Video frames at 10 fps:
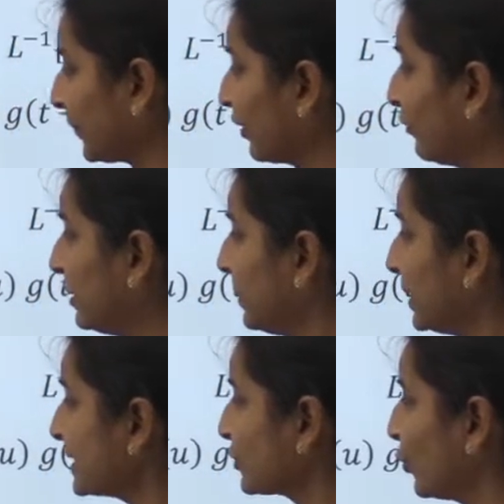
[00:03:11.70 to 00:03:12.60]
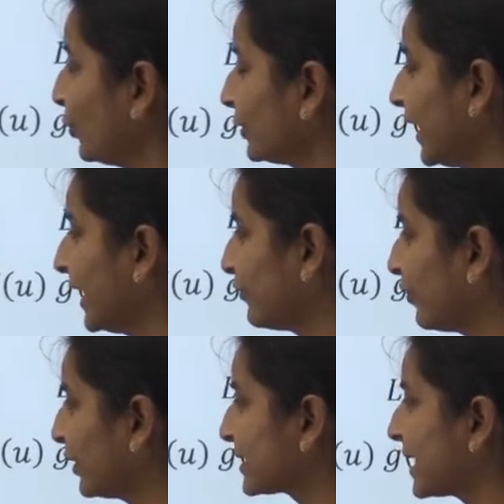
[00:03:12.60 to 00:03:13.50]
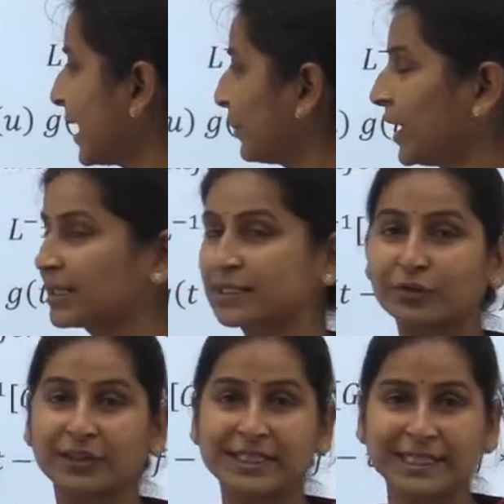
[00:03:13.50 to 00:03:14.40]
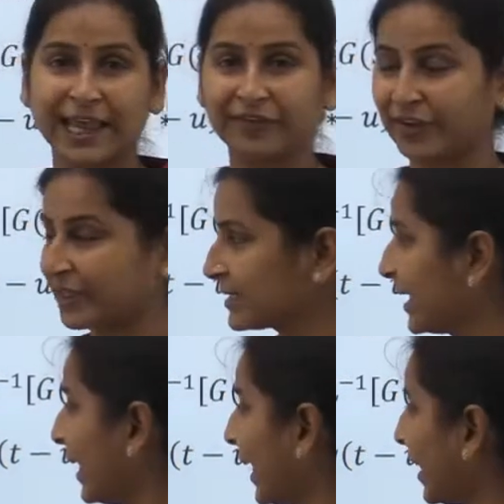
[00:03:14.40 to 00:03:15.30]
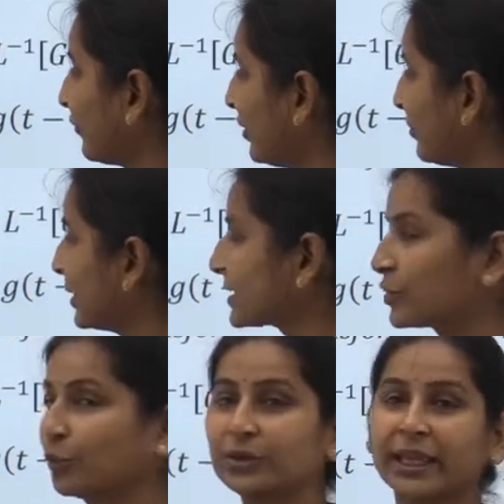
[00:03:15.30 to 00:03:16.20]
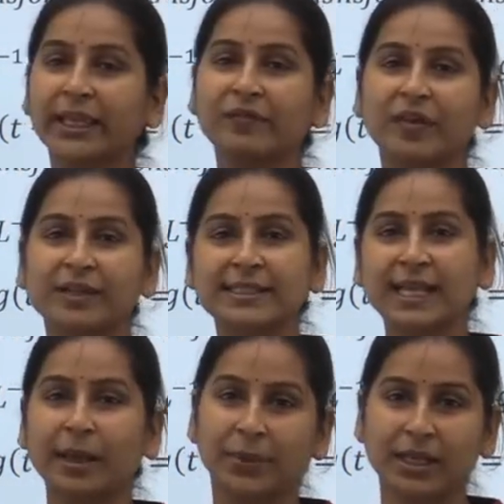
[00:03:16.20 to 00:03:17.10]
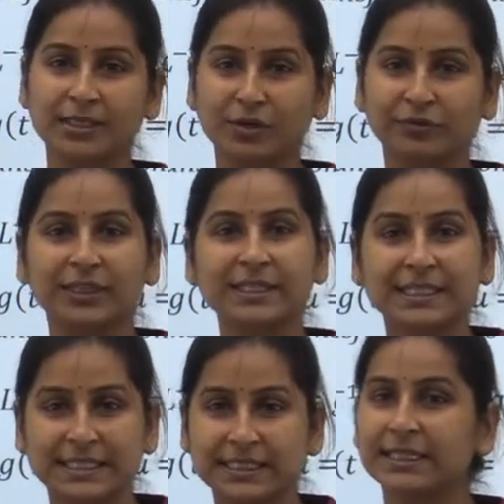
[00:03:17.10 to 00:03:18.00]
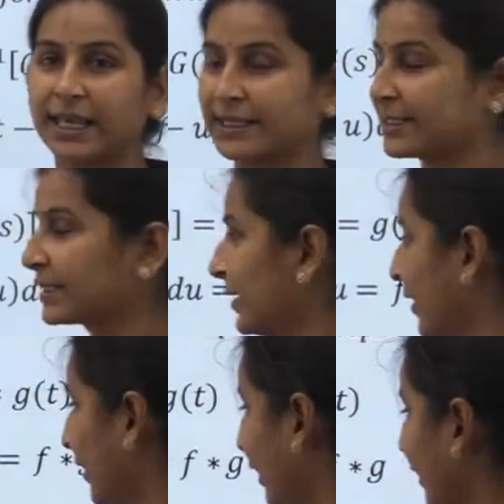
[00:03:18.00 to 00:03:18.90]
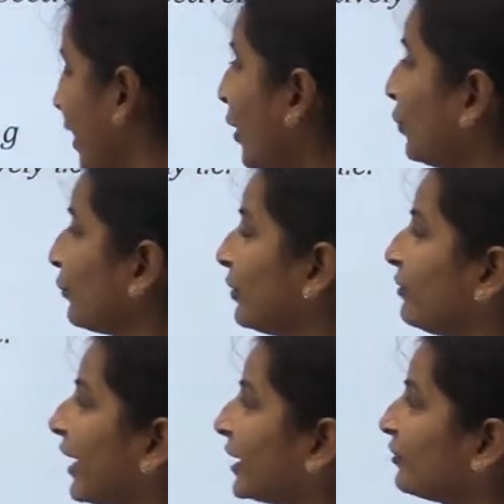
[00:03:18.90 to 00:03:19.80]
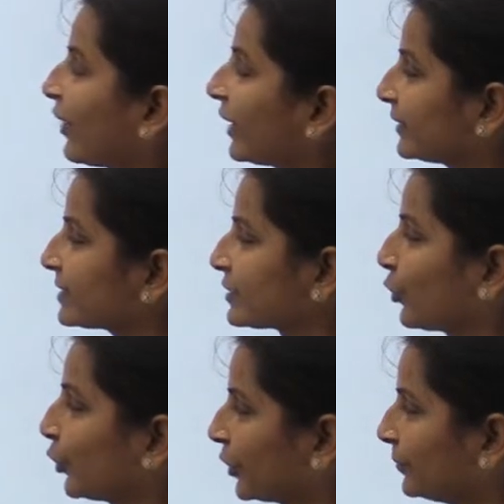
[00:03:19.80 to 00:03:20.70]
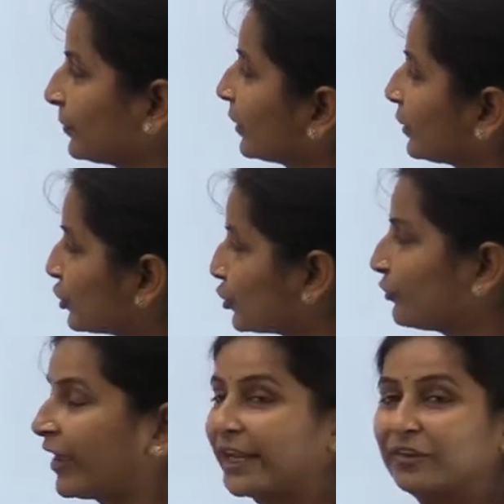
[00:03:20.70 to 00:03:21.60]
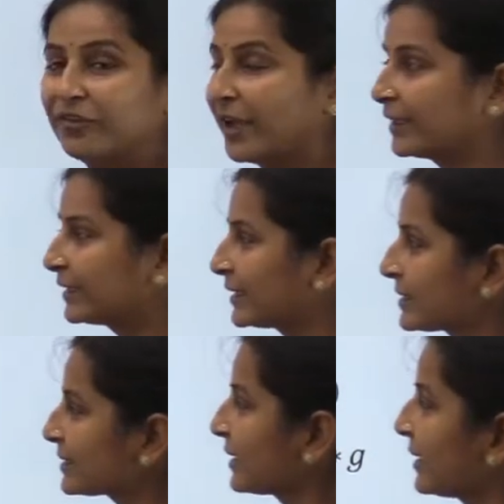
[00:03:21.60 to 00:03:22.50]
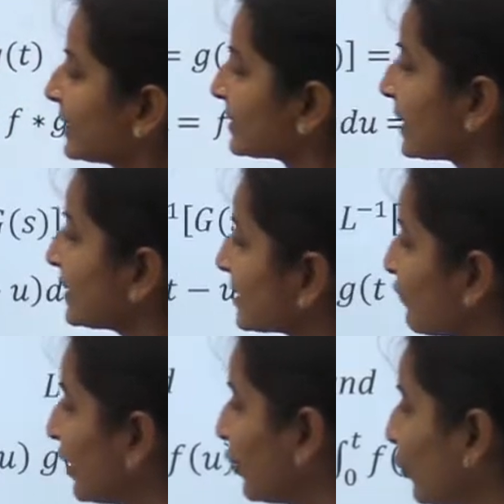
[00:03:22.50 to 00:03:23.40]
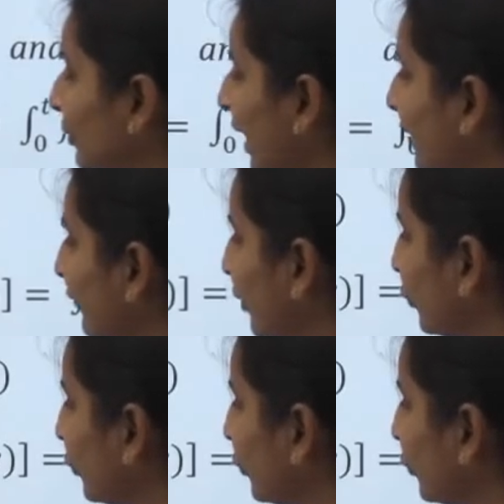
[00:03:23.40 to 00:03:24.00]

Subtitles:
we must know the inverse Laplace of this fs and we must know the inverse Laplace of this gs. Now we verify this theorem. To verify this, since we know that we do